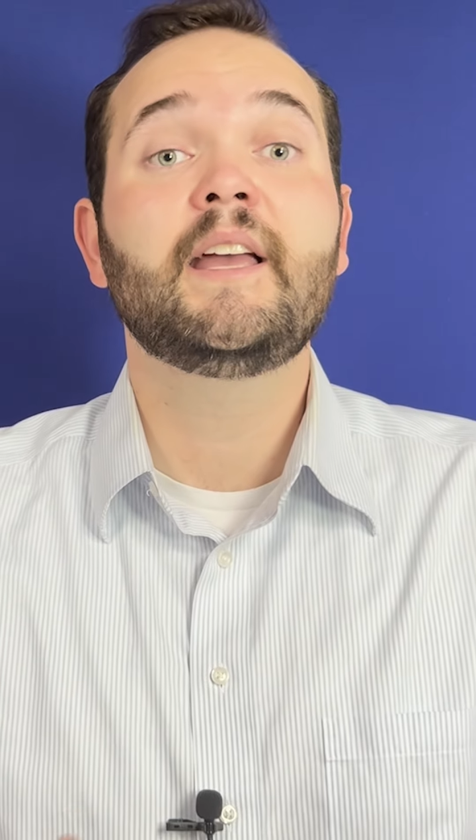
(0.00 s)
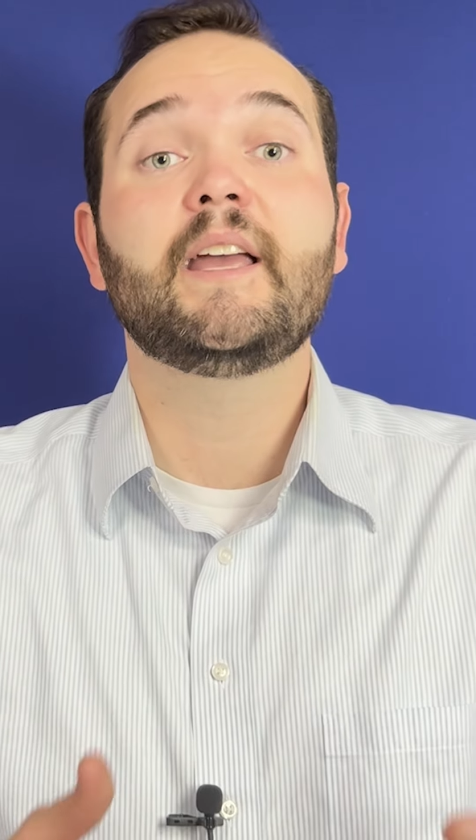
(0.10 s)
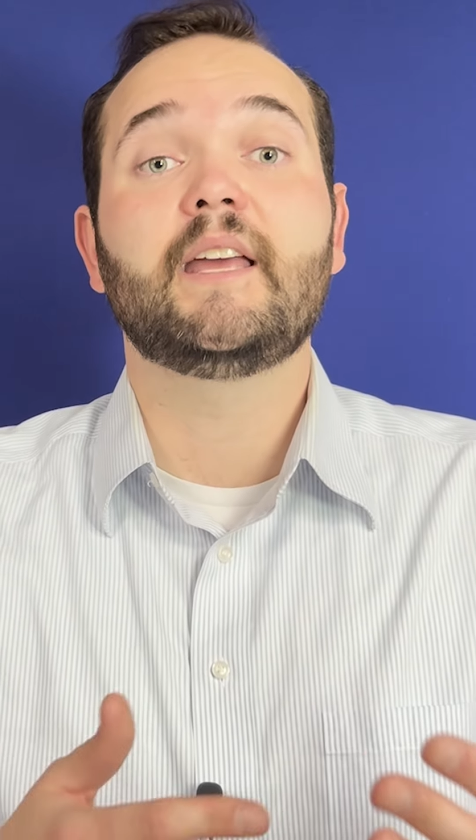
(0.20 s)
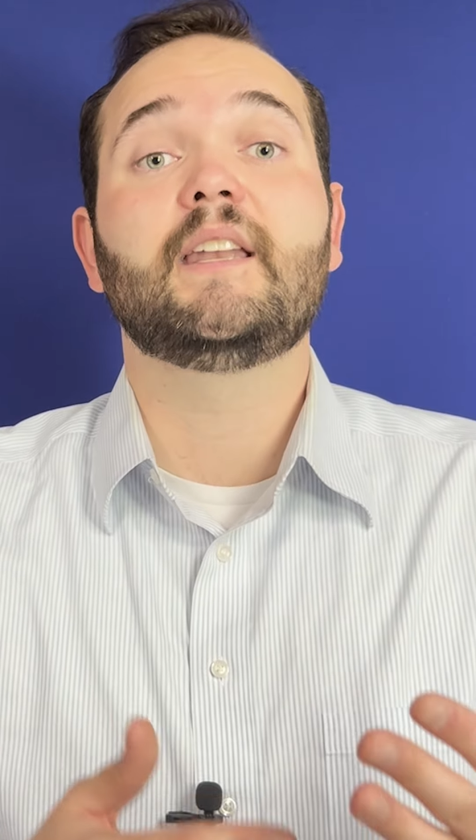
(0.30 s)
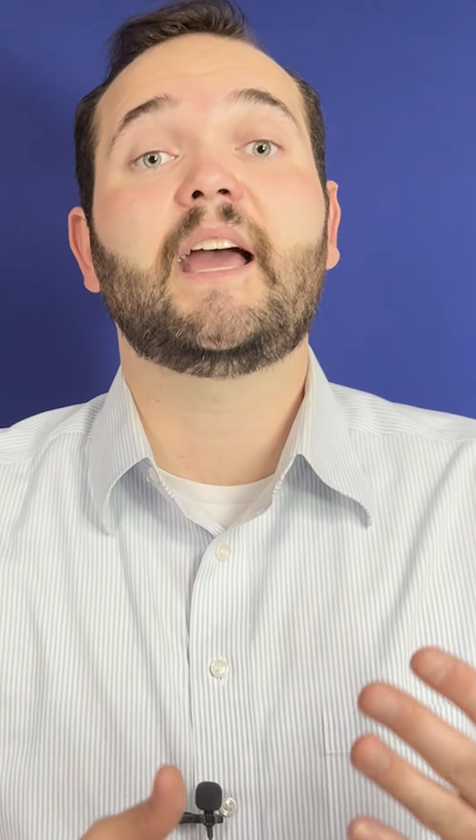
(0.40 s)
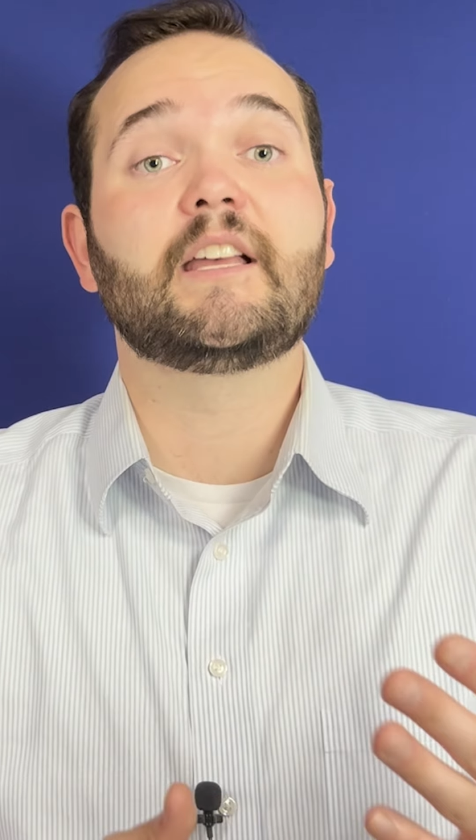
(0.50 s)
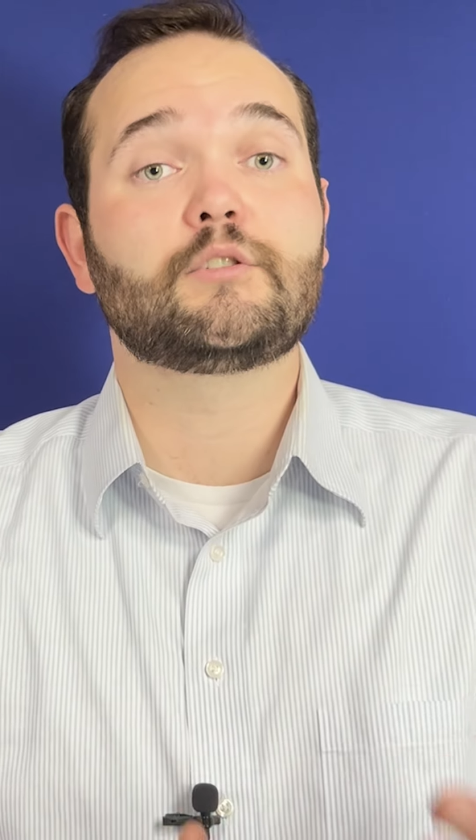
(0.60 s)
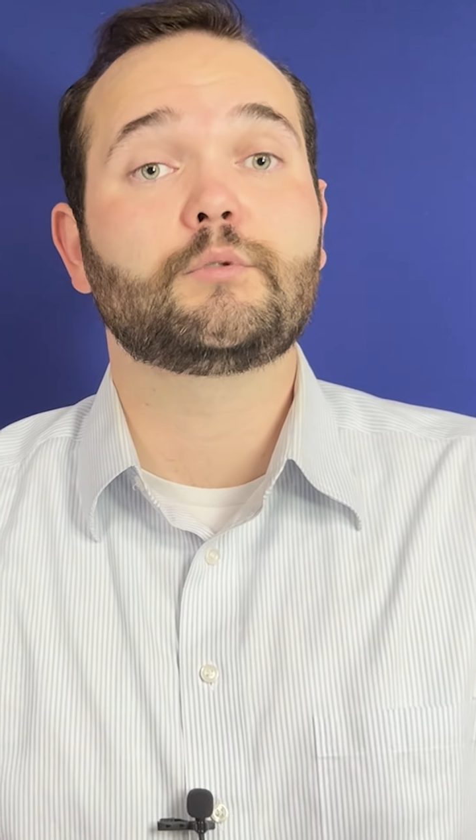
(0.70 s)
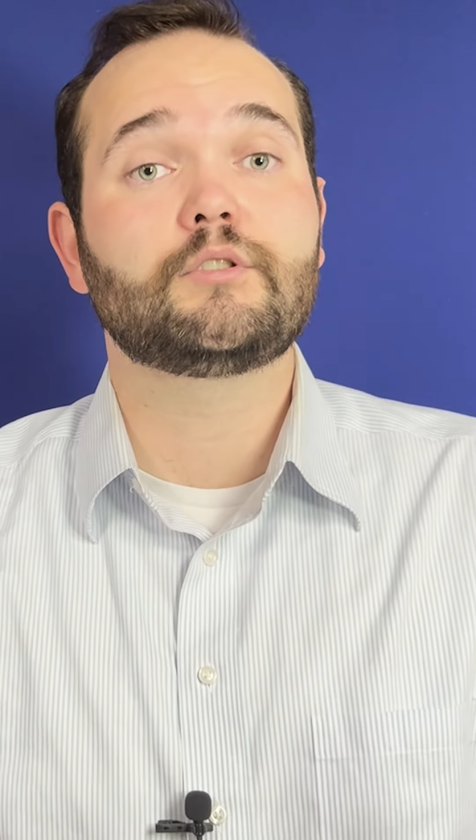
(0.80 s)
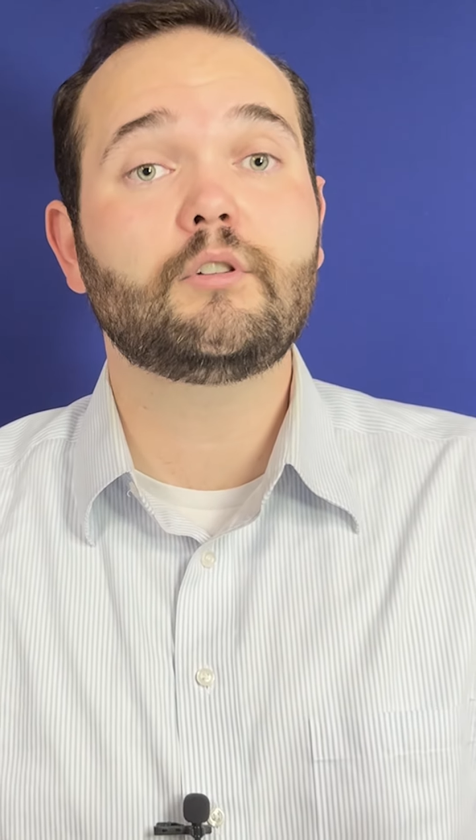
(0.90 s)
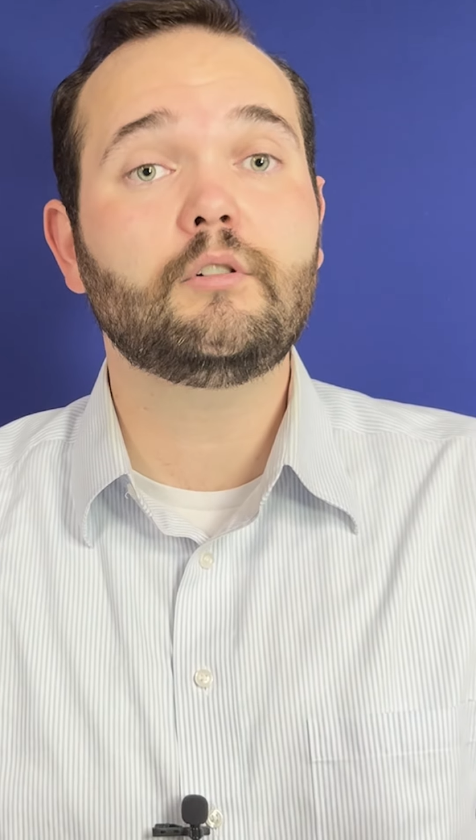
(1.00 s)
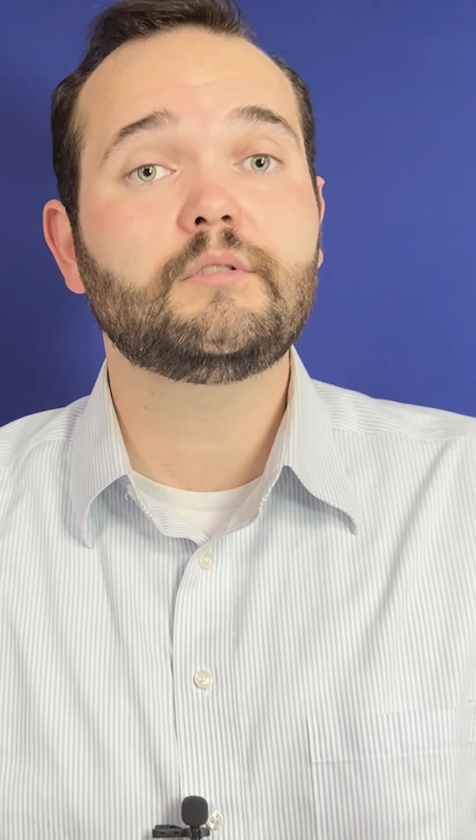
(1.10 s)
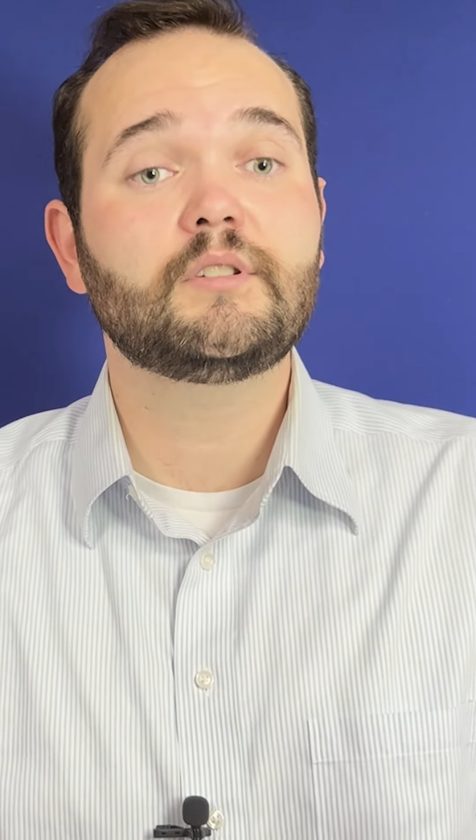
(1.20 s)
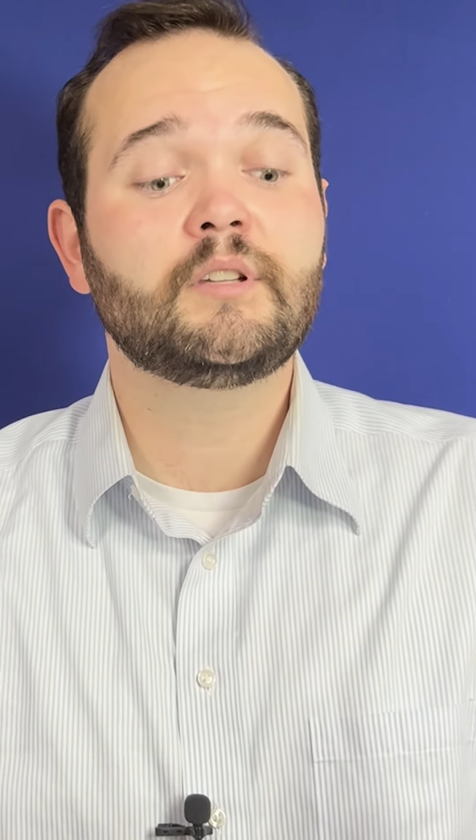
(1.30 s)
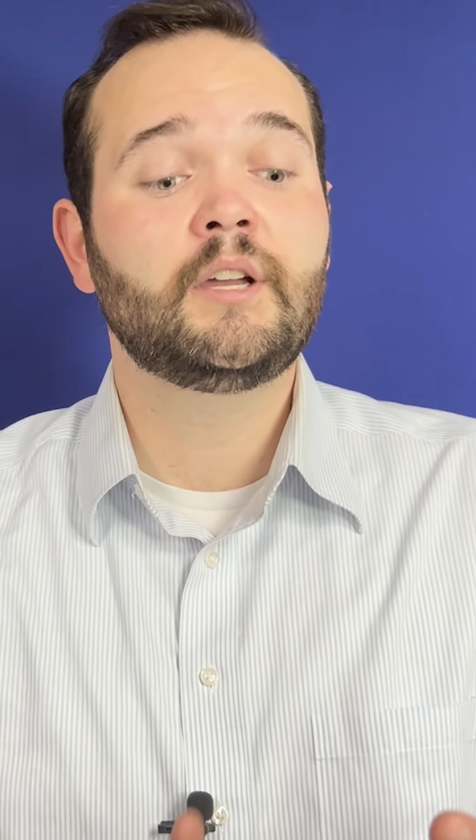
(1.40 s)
and as a result,